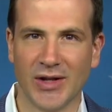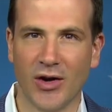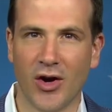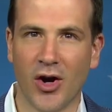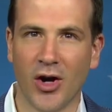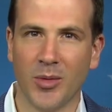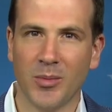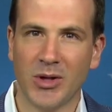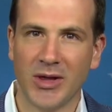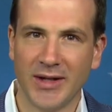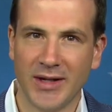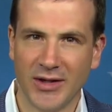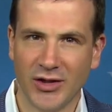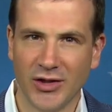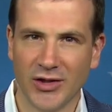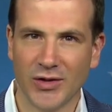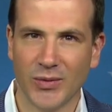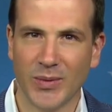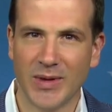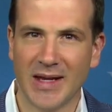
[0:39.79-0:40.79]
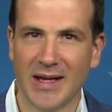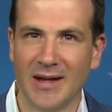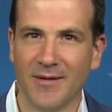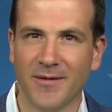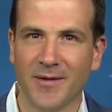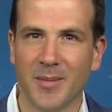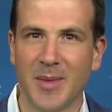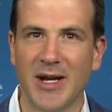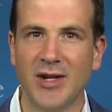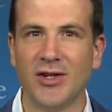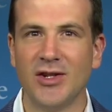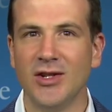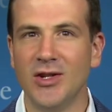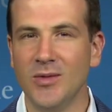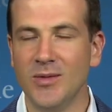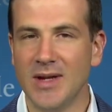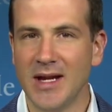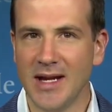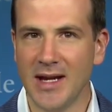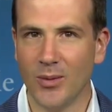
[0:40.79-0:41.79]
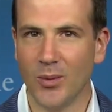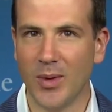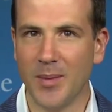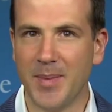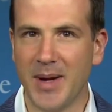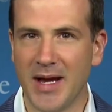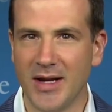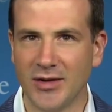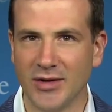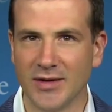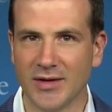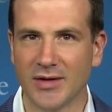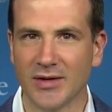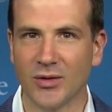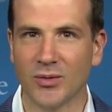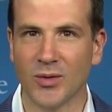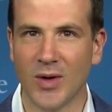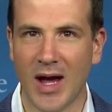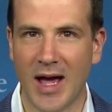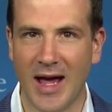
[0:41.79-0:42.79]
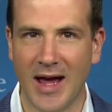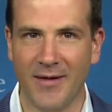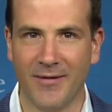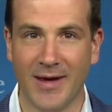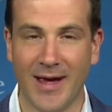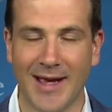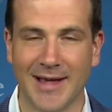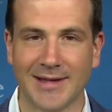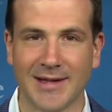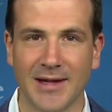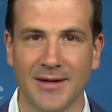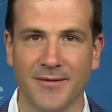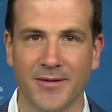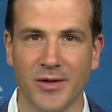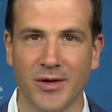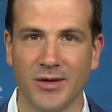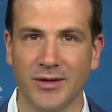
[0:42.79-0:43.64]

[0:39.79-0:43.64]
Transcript: and arm clinicians with the information you need when patients arrive asking for